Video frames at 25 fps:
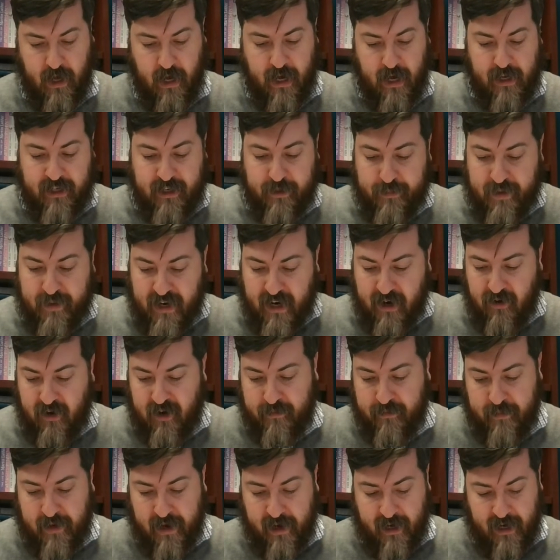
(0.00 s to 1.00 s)
To bear
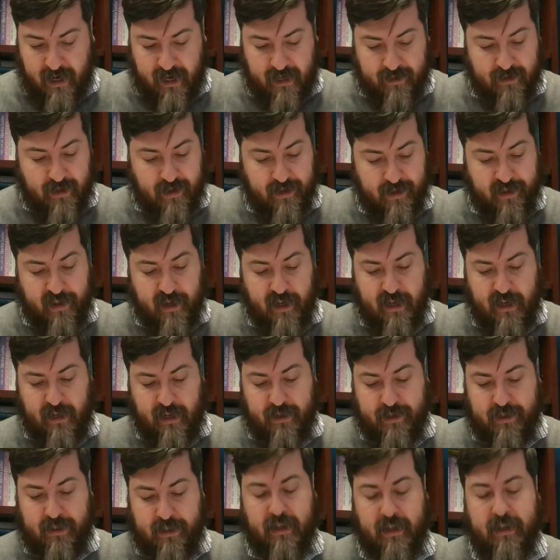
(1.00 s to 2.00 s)
in mind the
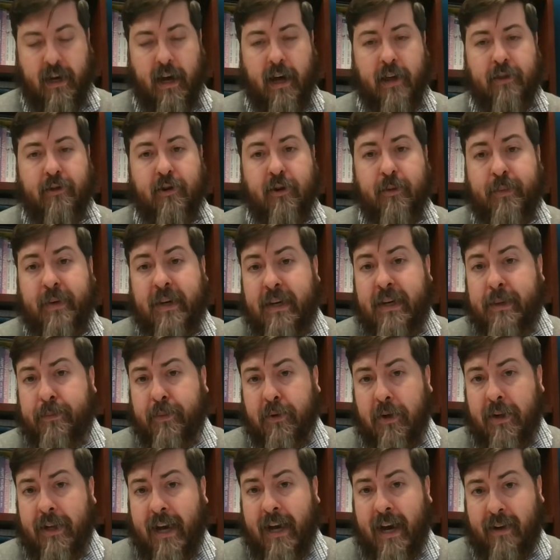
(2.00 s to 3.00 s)
things that other
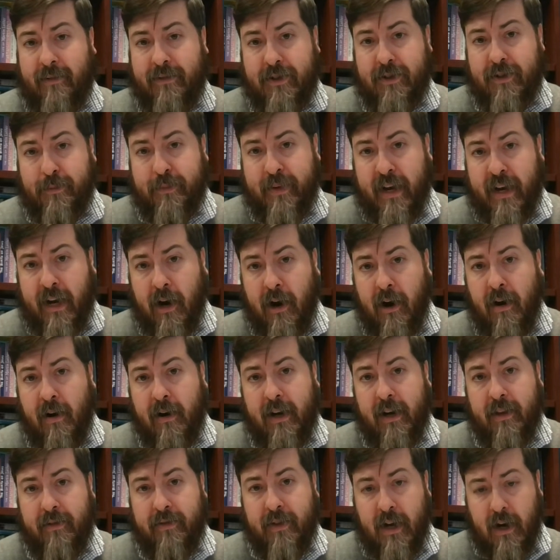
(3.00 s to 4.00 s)
people have to bear
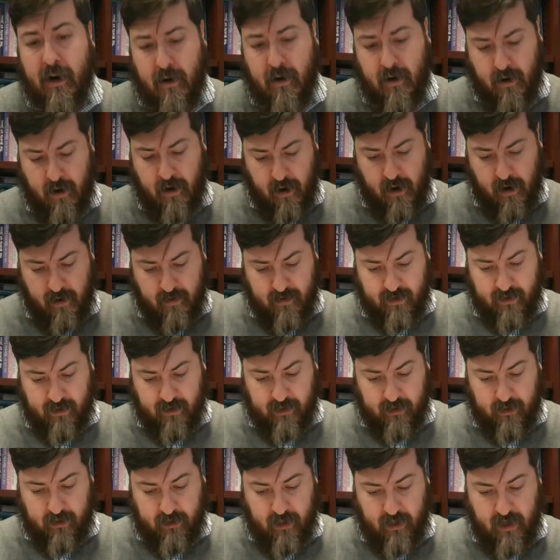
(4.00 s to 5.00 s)
in their
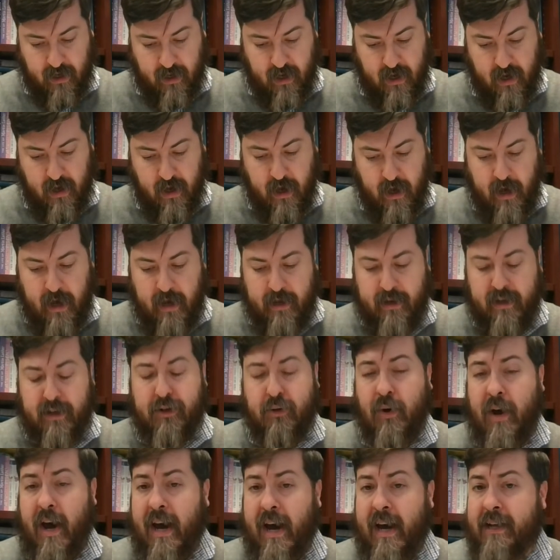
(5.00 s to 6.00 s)
hearts. To
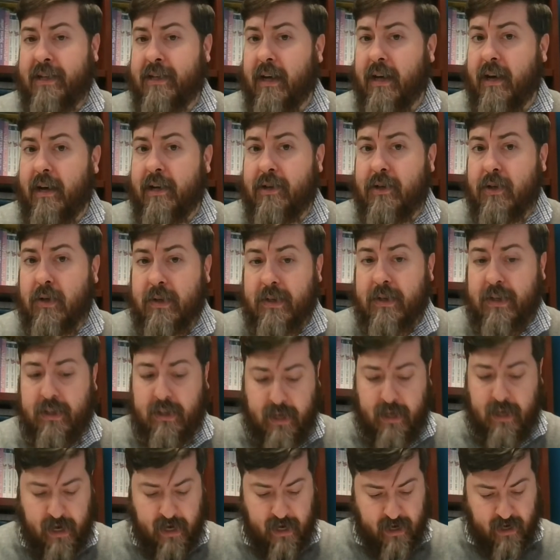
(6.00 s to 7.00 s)
try to
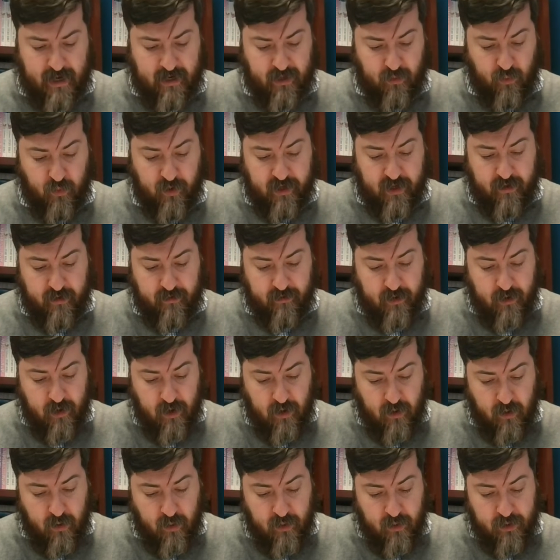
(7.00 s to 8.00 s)
understand what
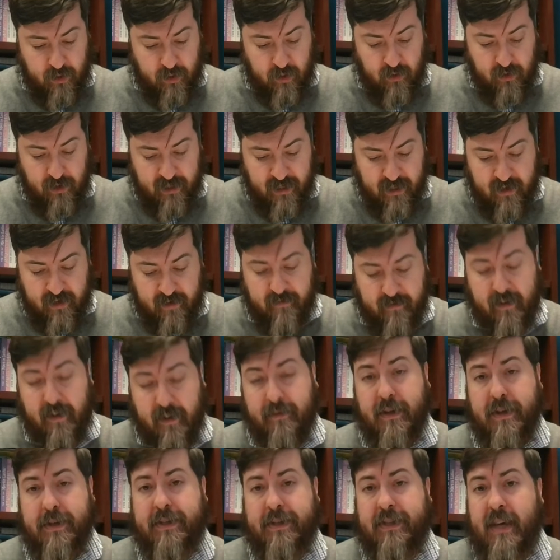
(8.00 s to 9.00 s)
those who live in
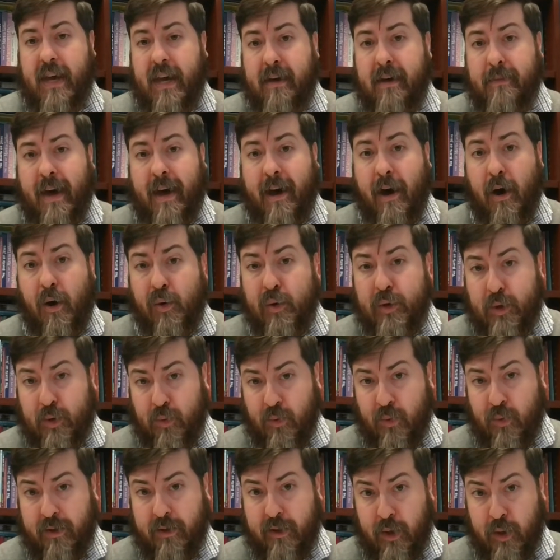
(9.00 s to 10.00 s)
the same house
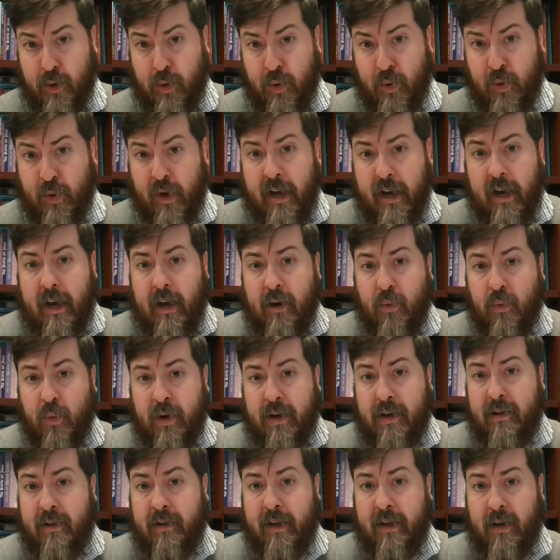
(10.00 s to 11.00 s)
with you
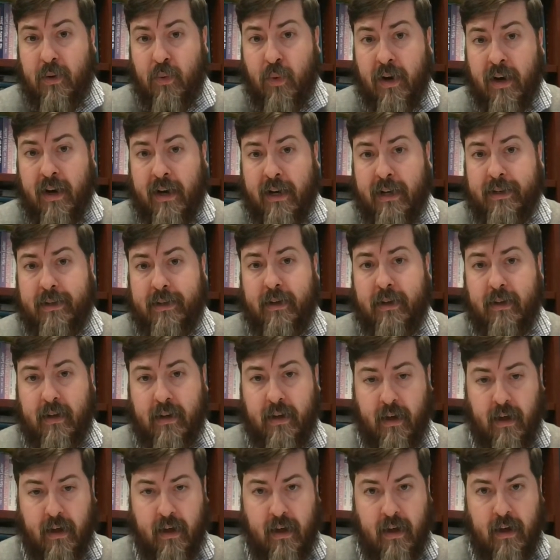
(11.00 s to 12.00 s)
really want,
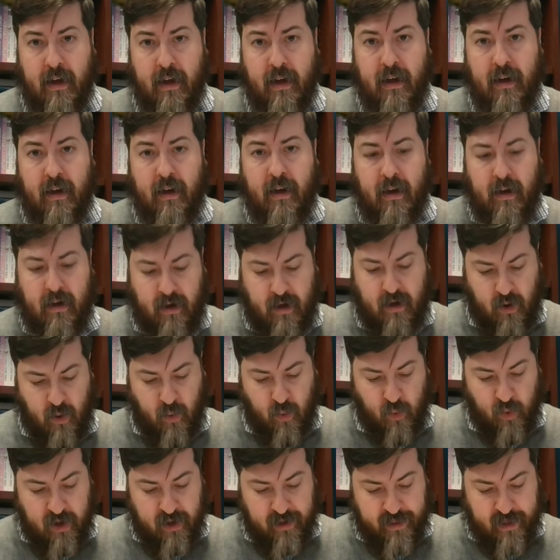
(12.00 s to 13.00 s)

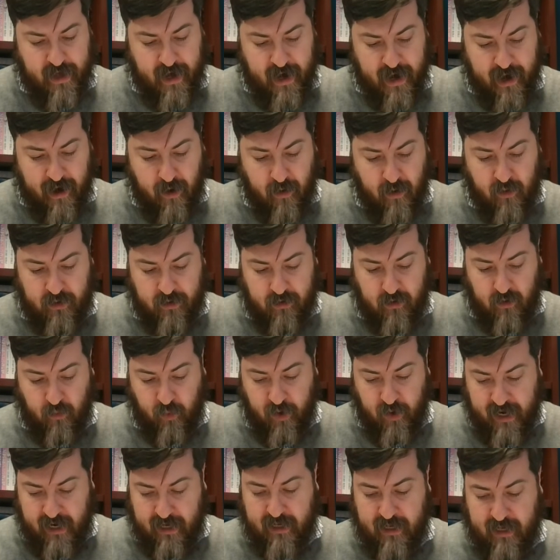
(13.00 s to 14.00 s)
without
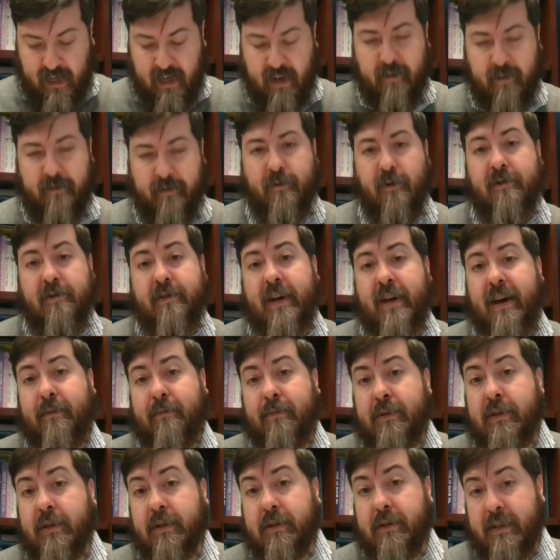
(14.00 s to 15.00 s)
waiting for
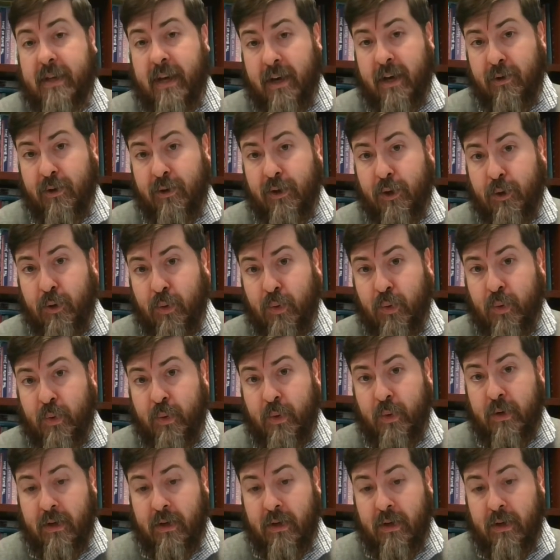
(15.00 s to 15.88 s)
them to tell you.